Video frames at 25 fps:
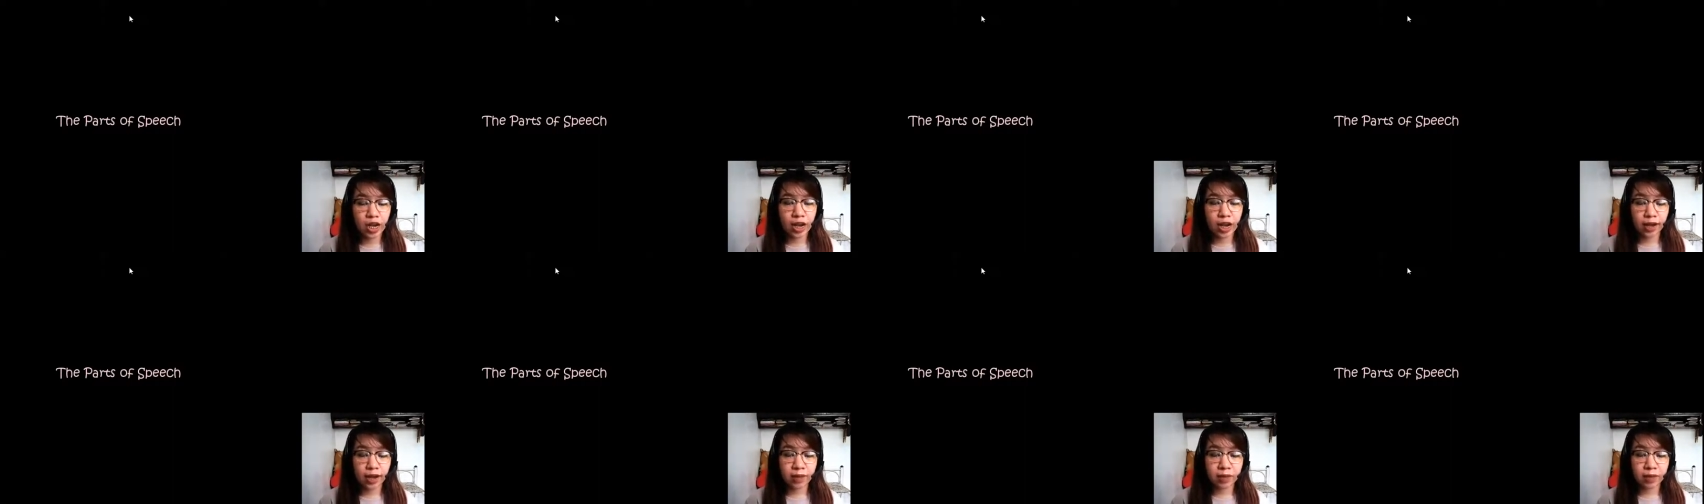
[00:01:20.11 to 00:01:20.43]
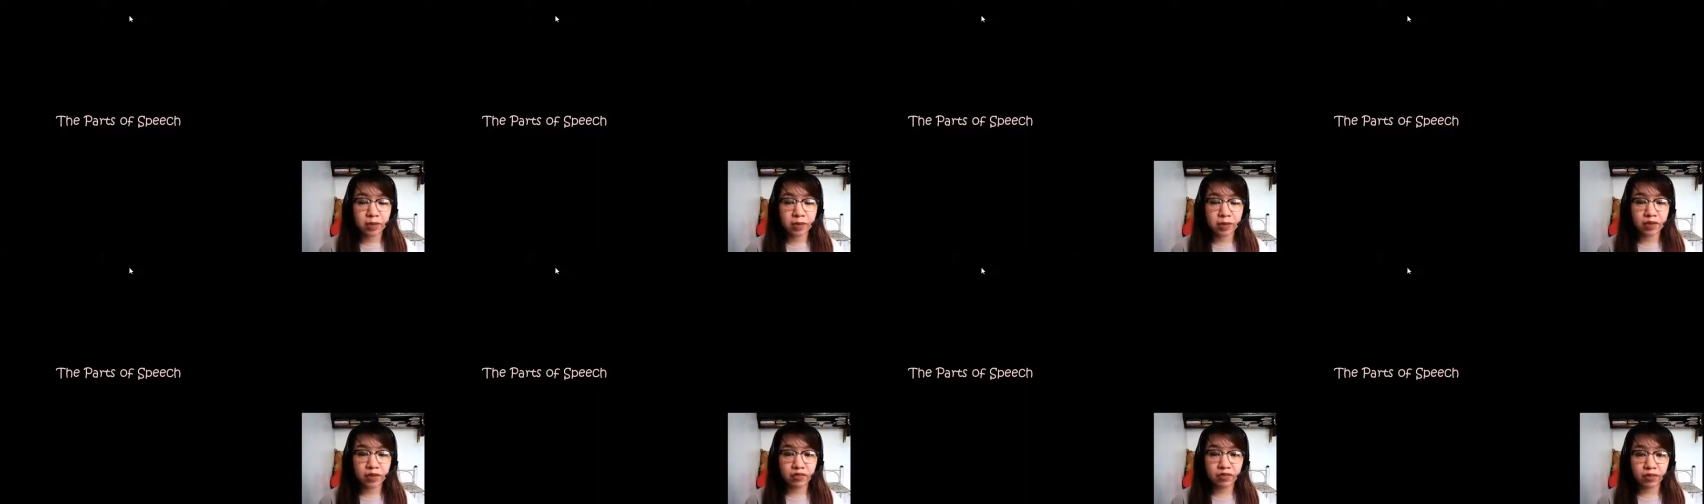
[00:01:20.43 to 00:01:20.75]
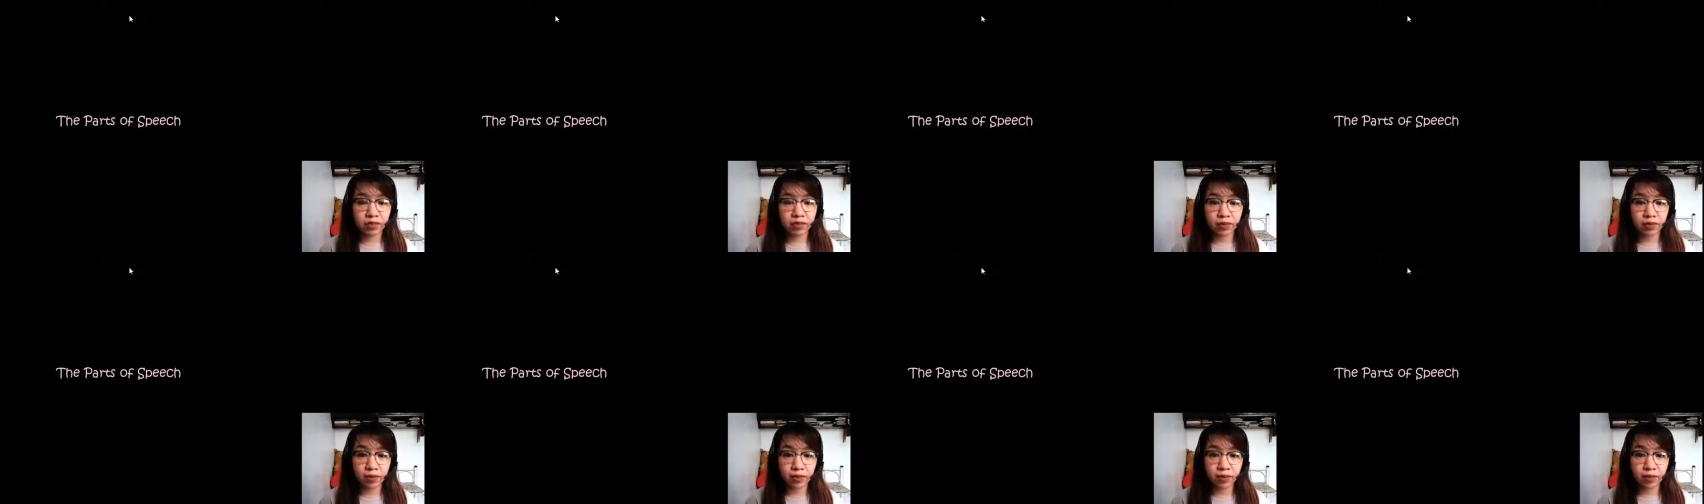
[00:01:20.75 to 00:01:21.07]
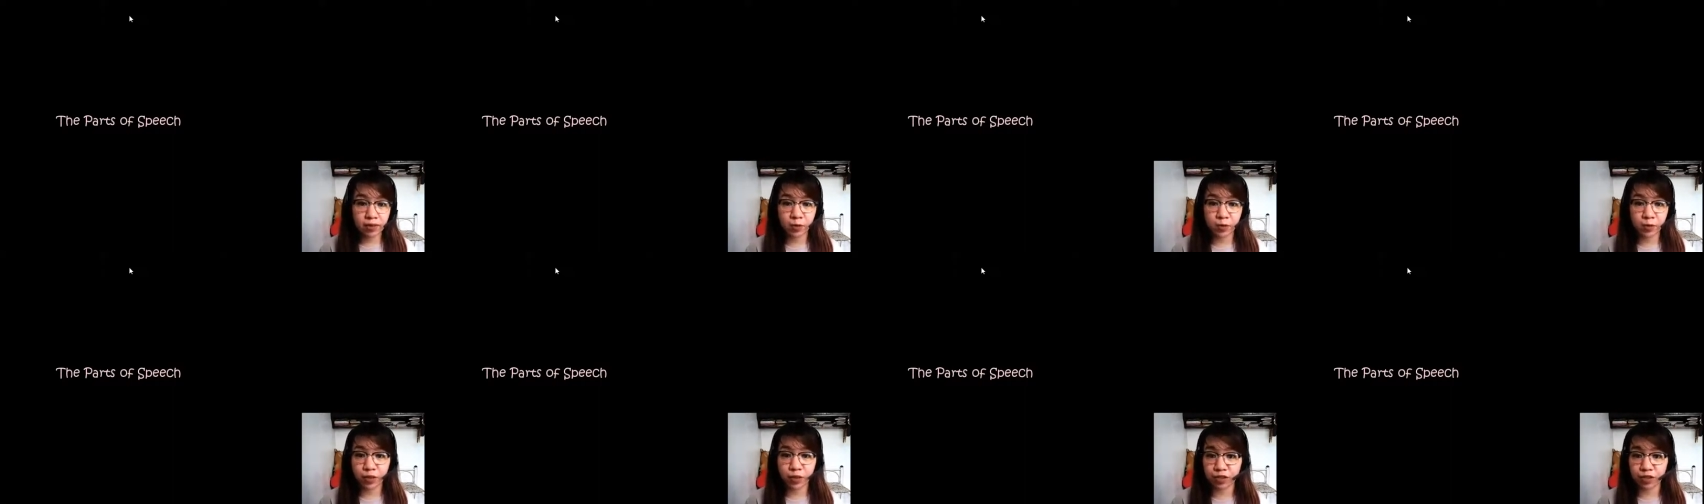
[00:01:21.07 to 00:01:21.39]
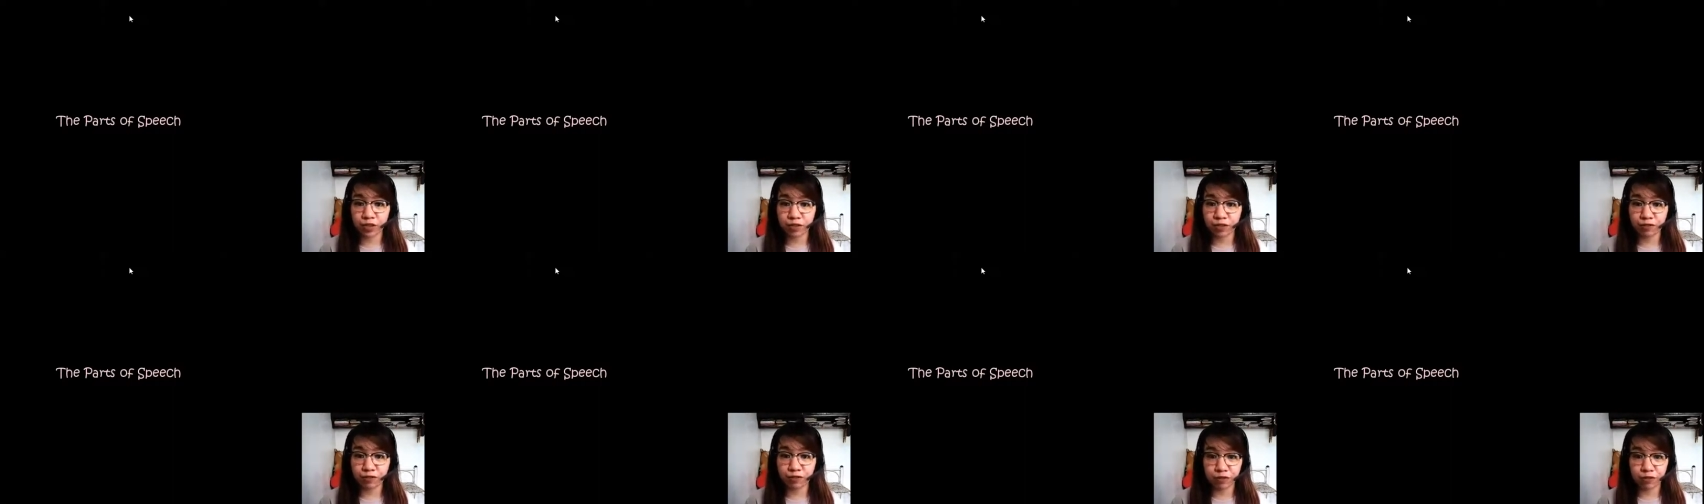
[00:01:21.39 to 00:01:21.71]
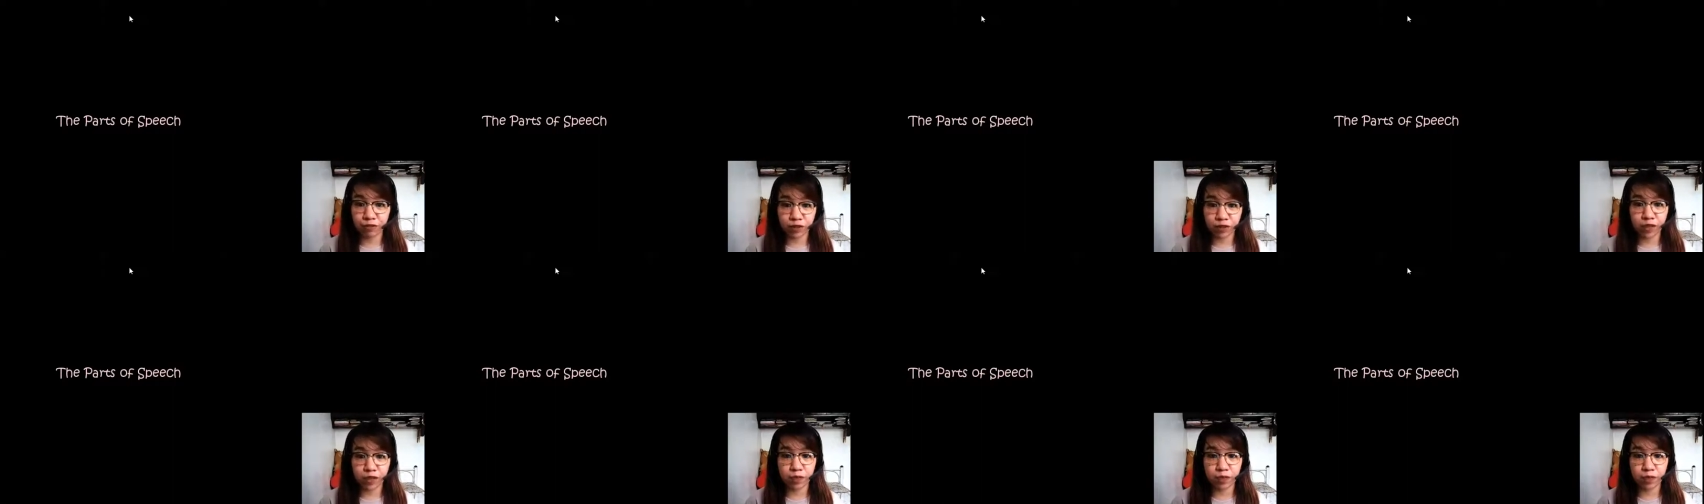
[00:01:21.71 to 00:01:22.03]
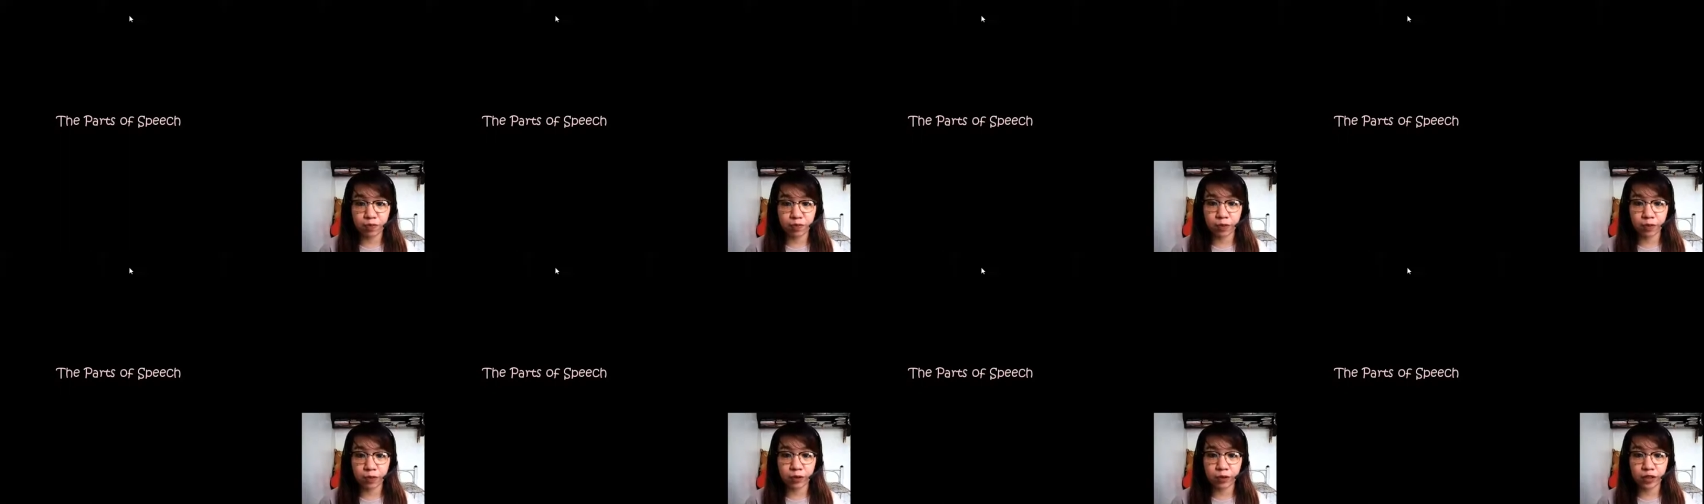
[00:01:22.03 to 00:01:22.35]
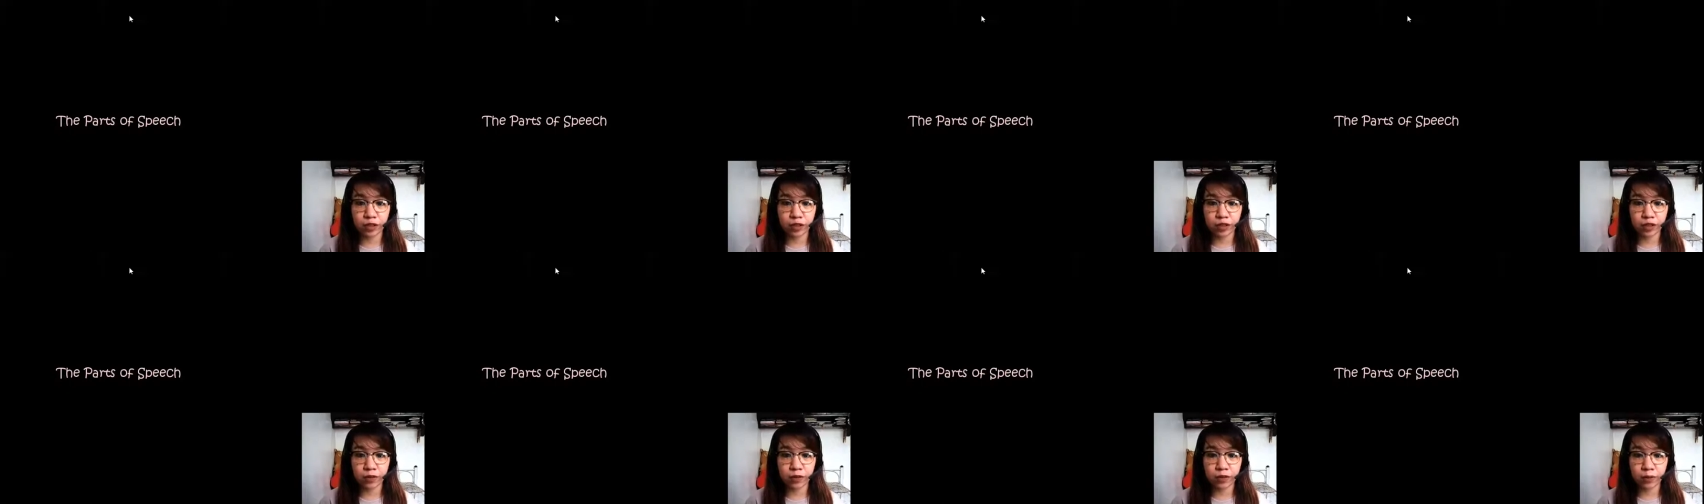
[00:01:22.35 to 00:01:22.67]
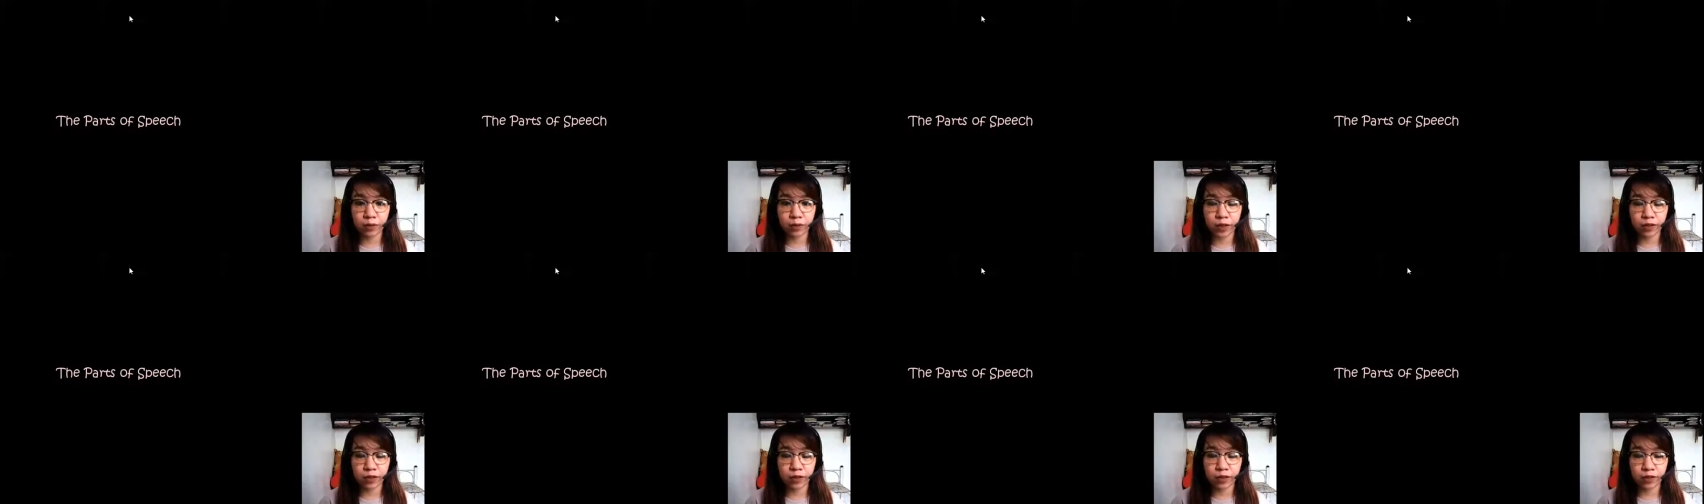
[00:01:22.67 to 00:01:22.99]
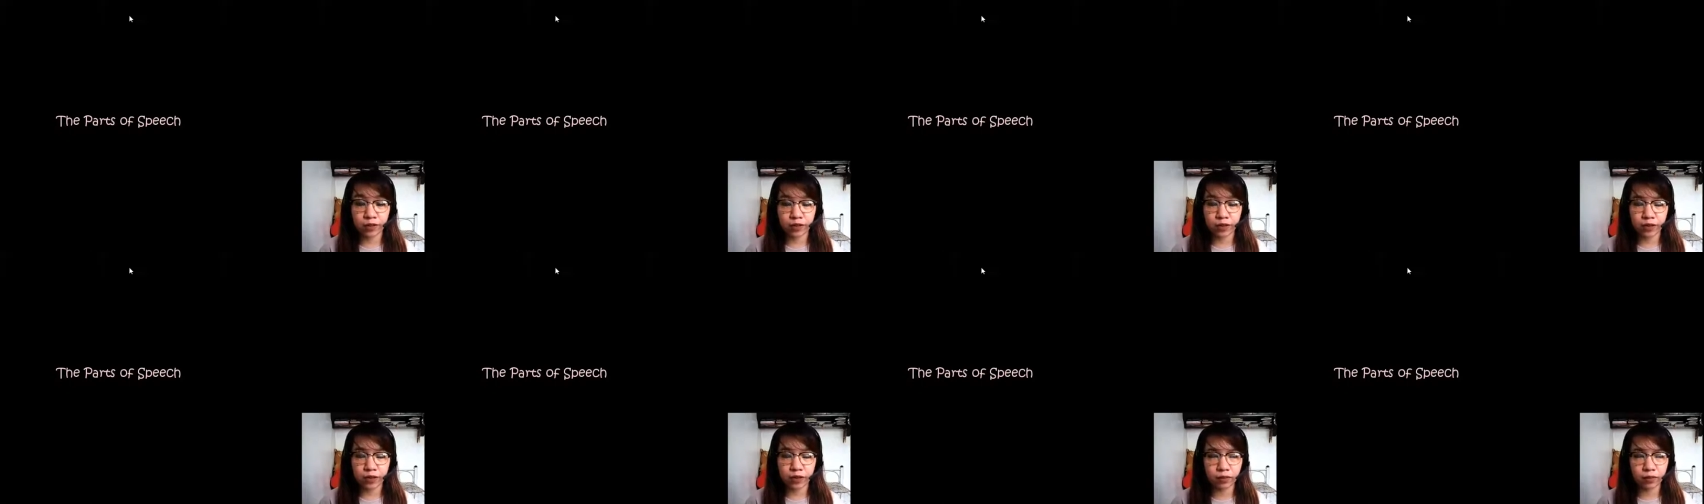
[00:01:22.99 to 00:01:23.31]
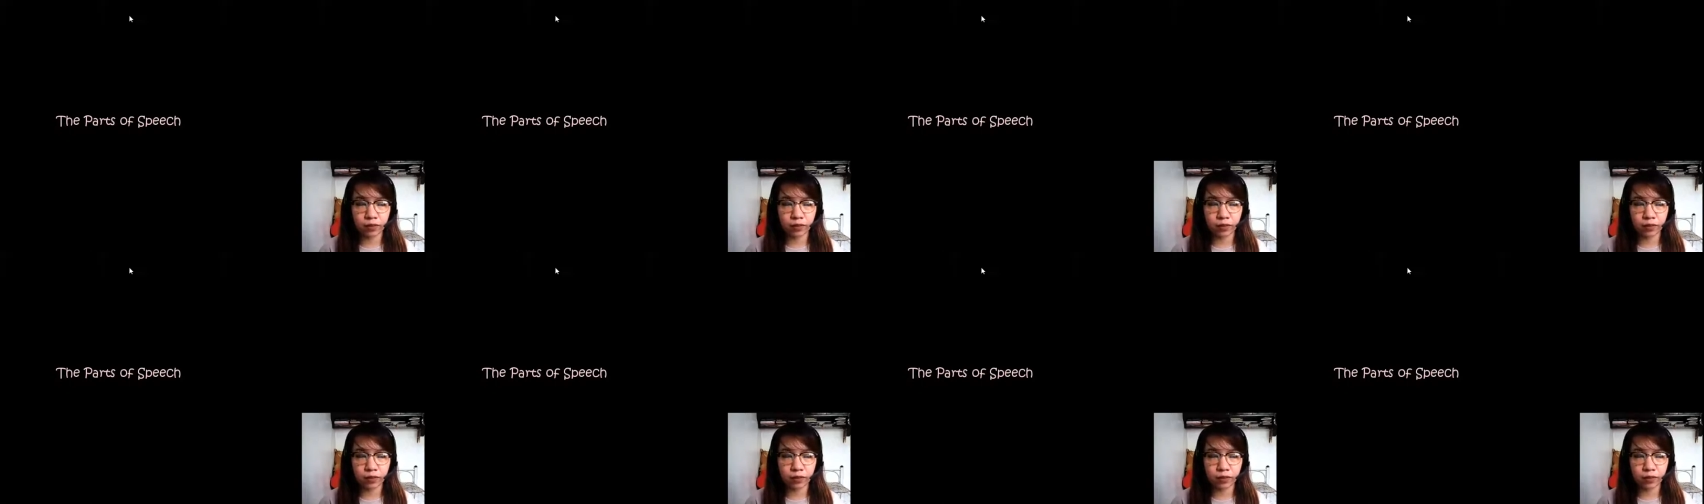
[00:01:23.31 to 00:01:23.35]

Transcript: I believe that this one is really important because